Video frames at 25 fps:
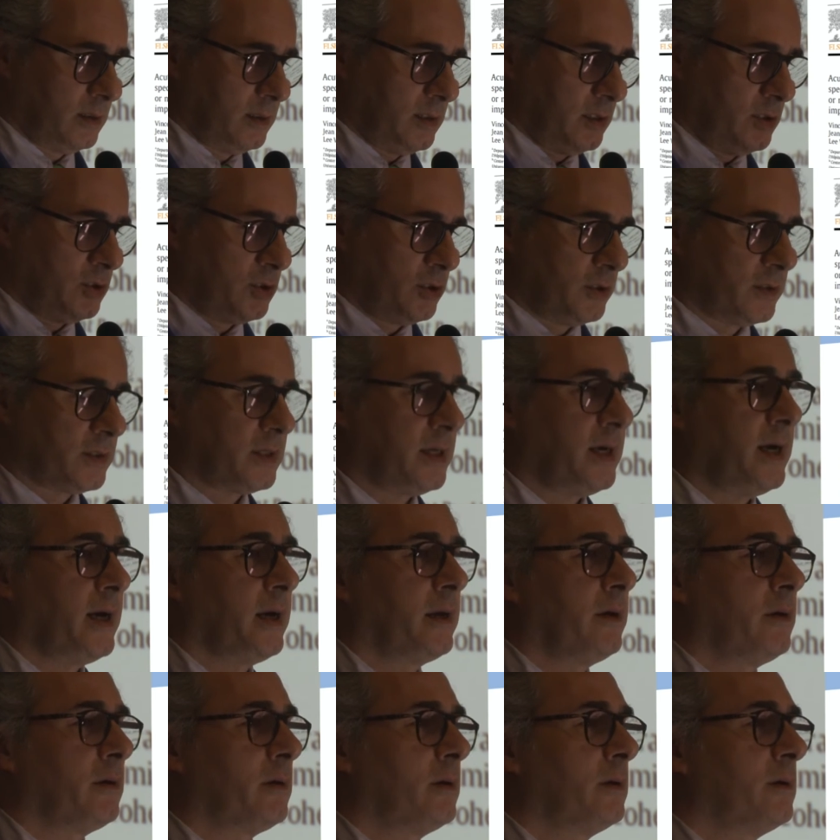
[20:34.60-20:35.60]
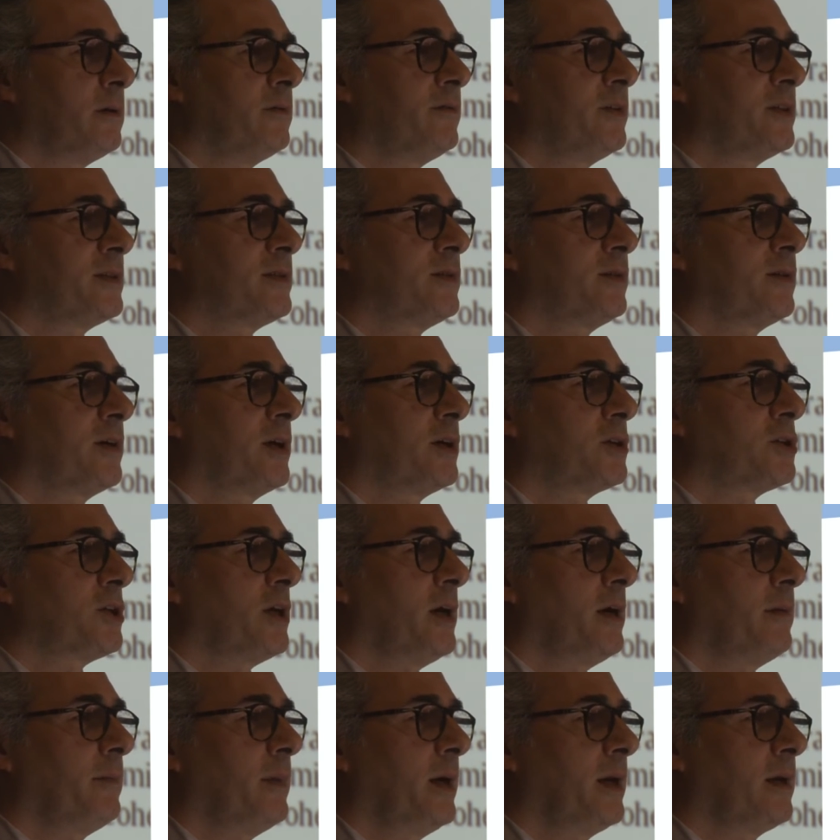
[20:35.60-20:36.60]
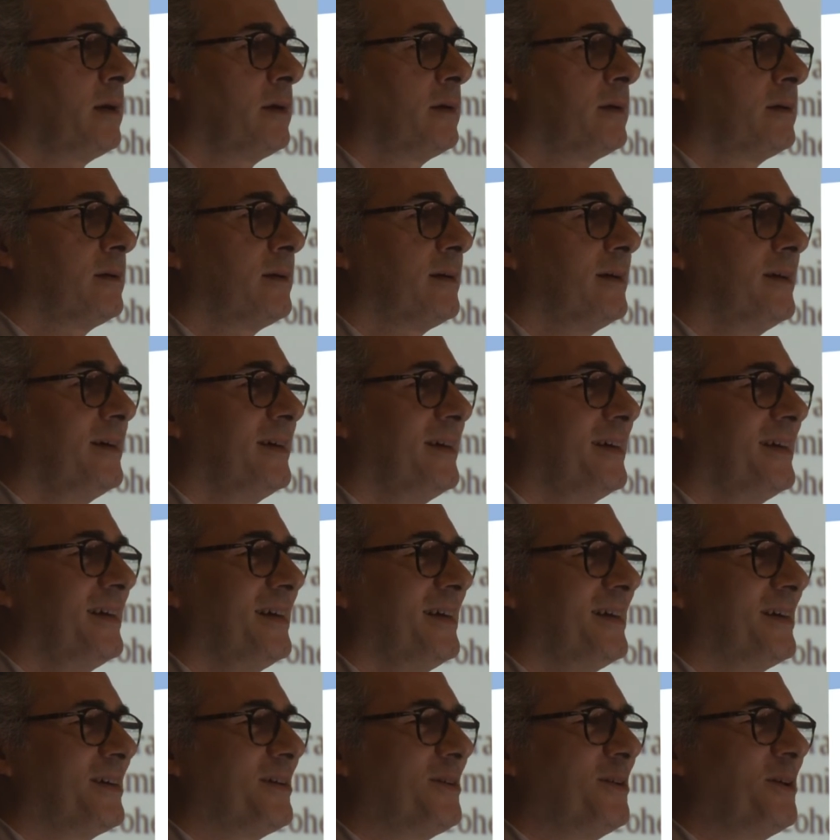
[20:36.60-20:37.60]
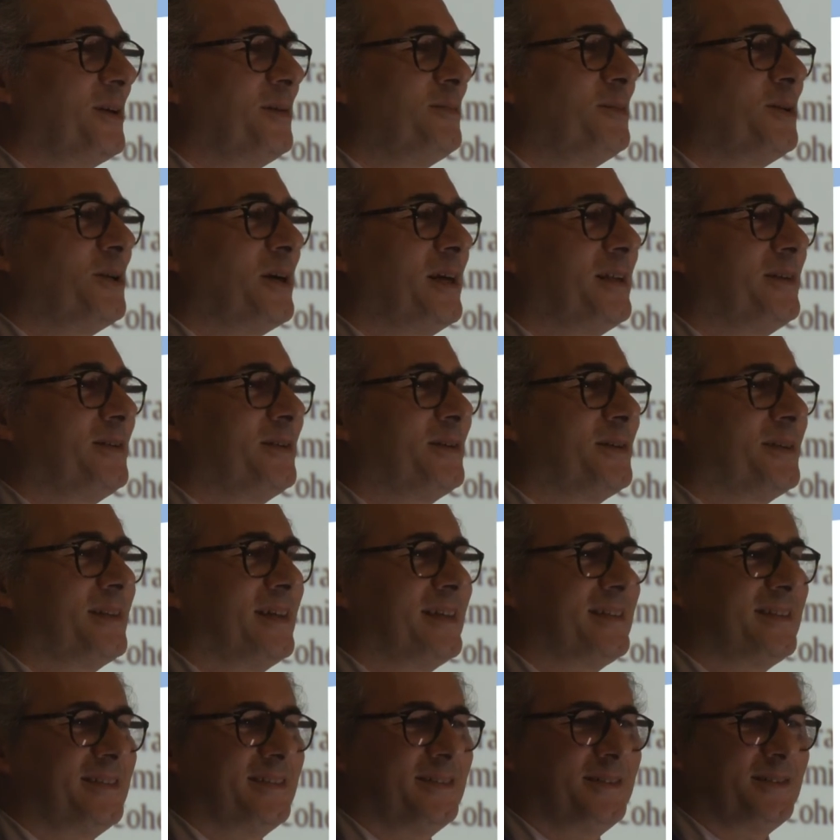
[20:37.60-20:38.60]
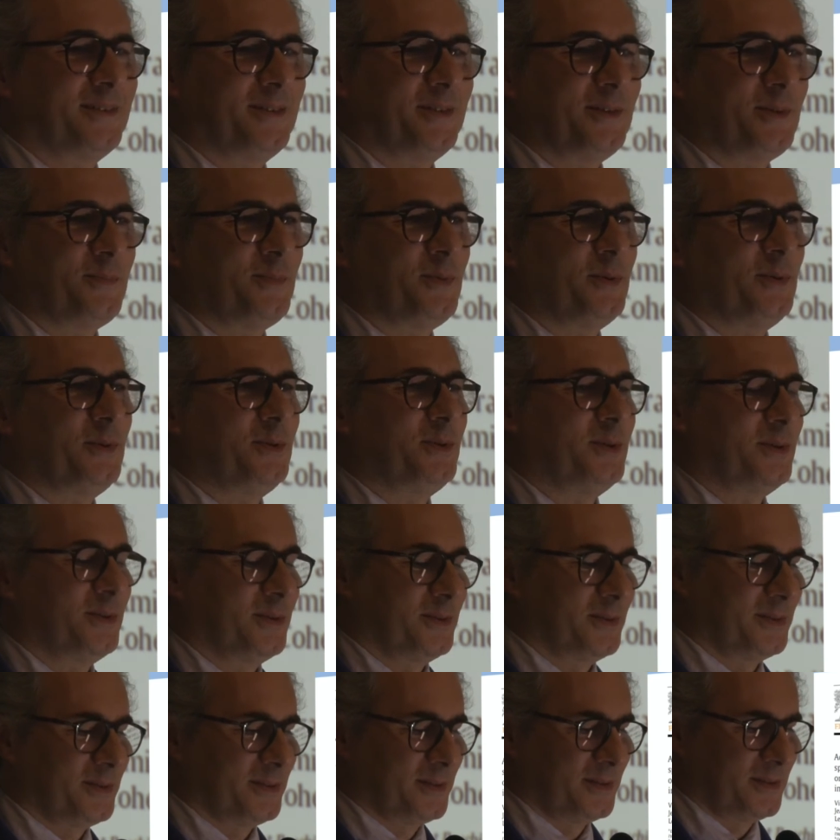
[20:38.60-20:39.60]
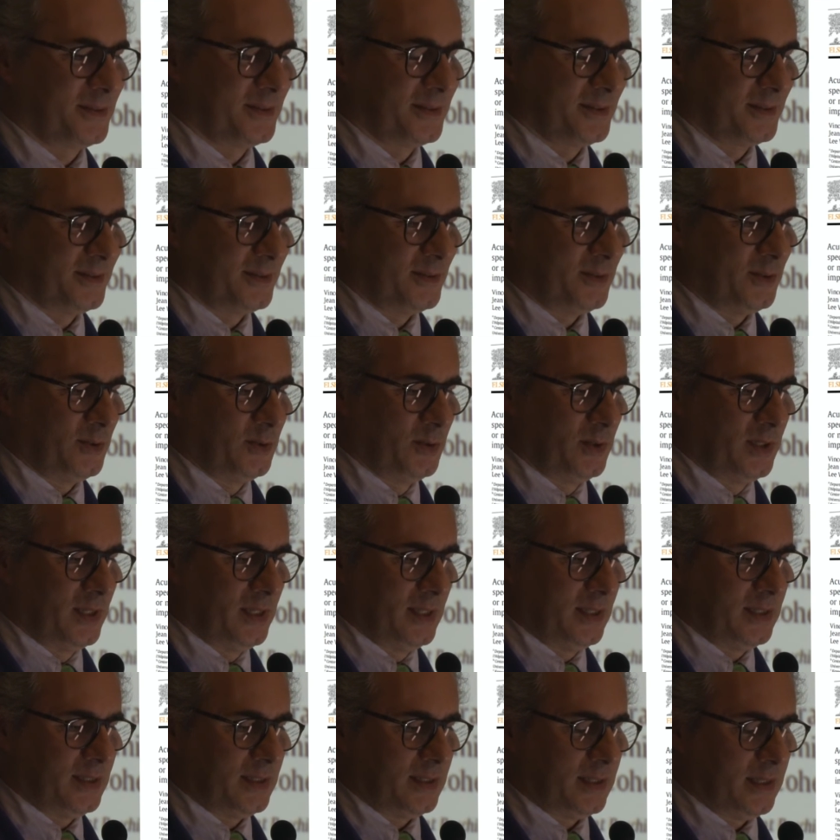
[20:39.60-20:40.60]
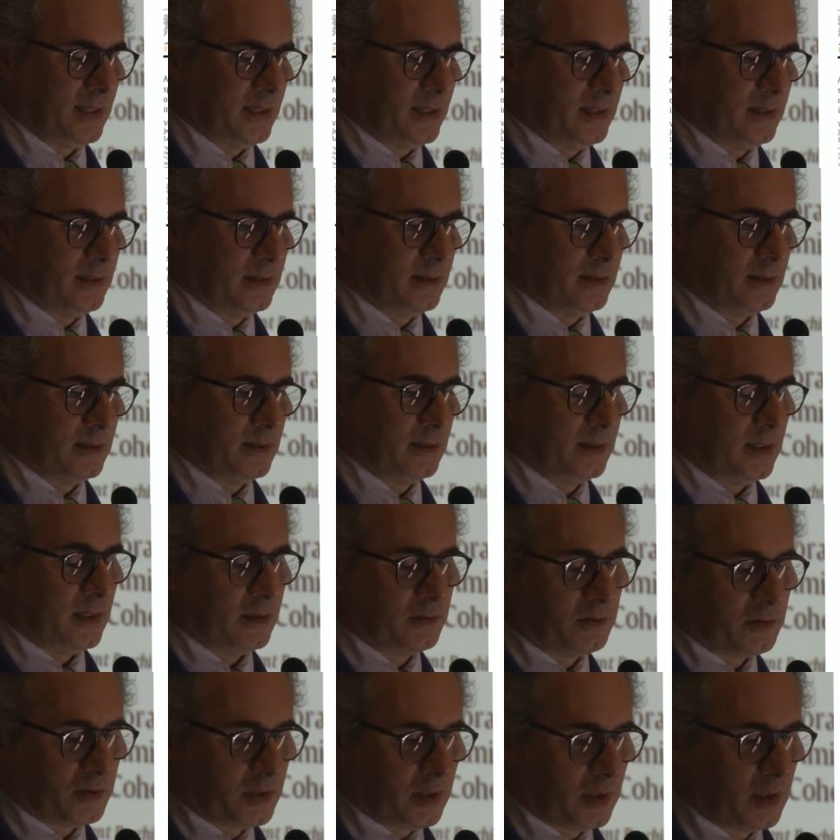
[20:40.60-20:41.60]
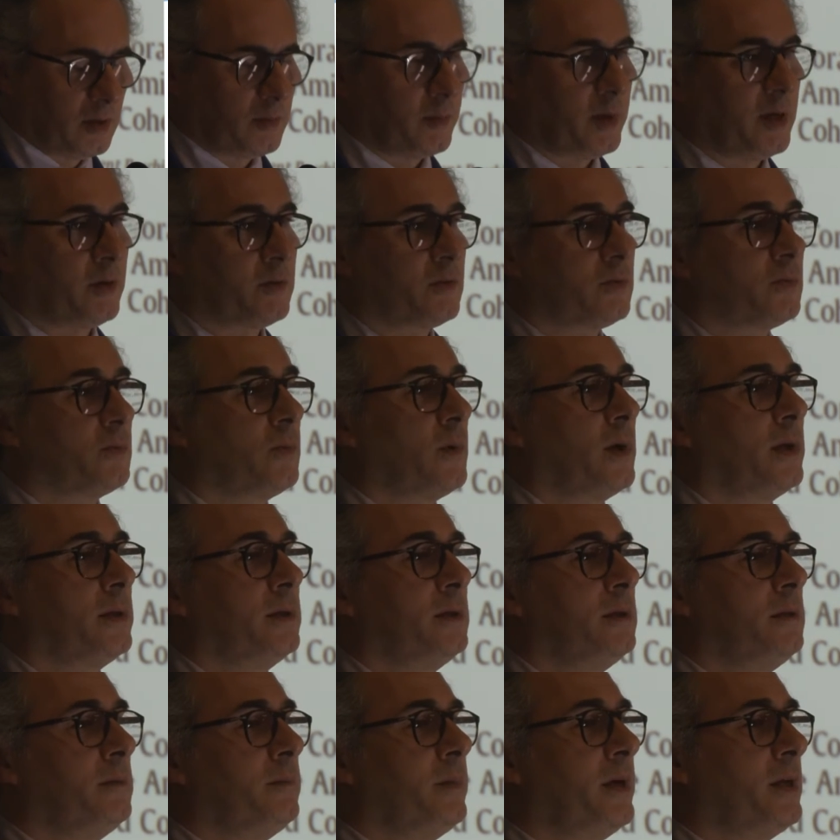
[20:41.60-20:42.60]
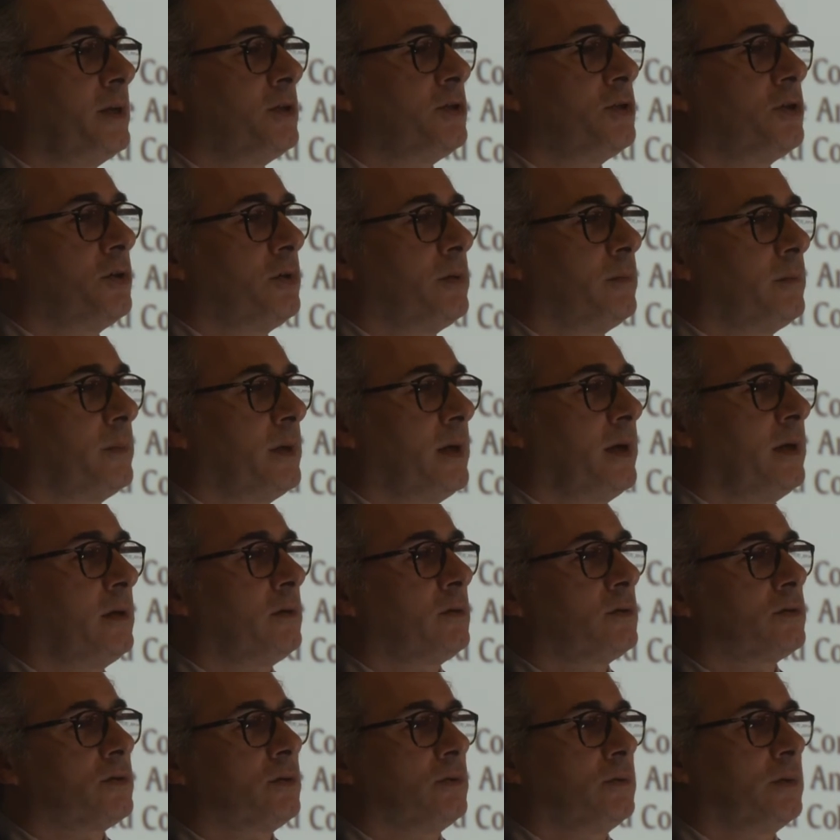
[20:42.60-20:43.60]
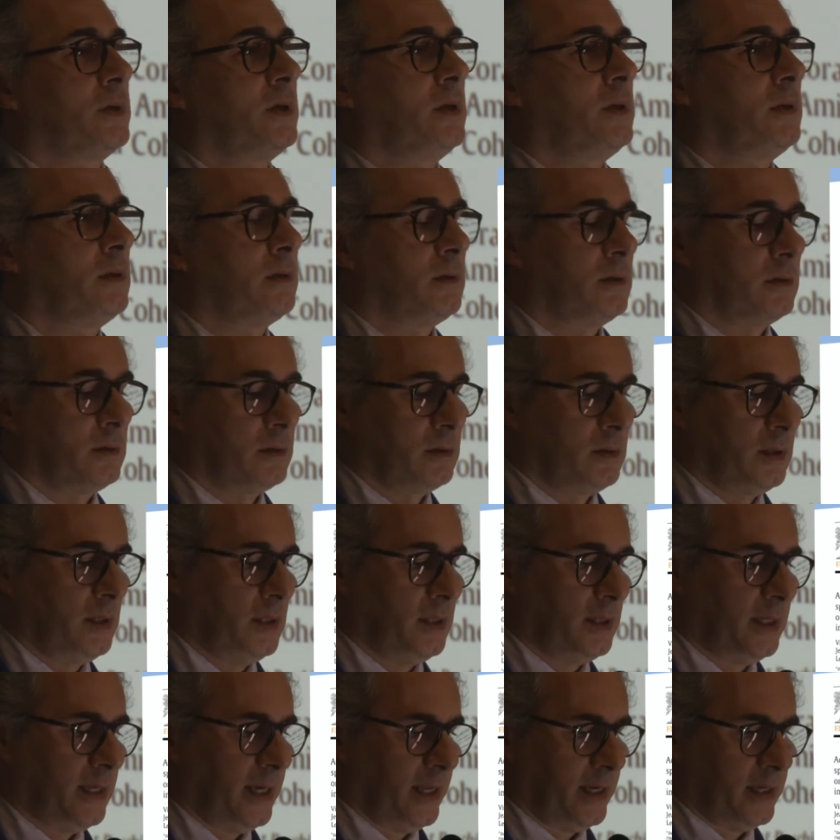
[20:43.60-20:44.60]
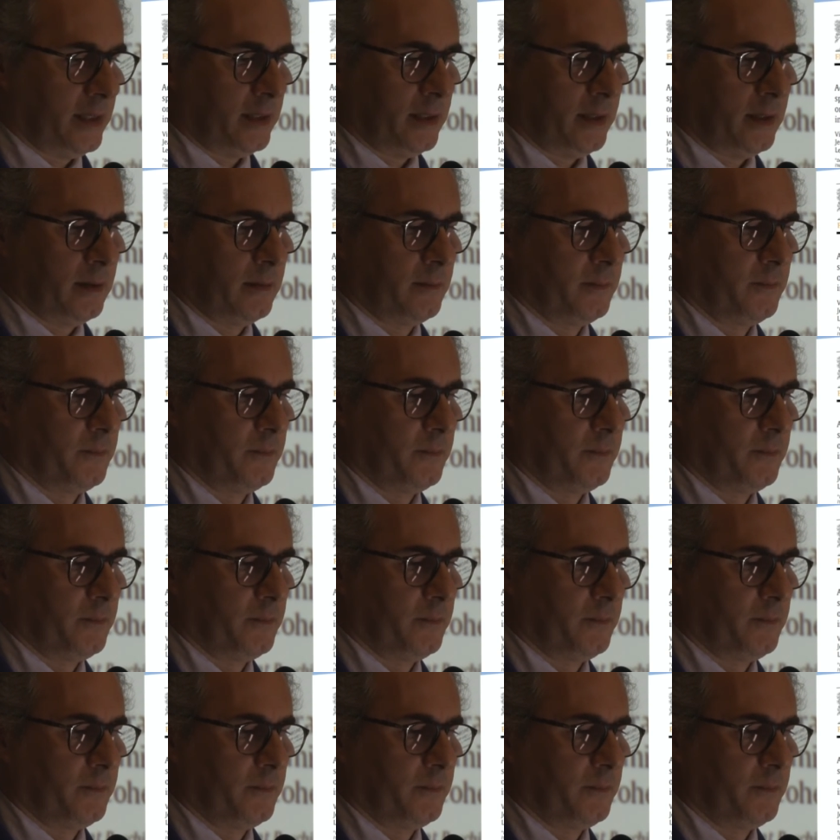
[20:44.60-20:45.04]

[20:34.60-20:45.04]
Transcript: just hire Vincent Guinchat, my collaborator that opened the unit, and they are talking about one in Belgium and also in Canada.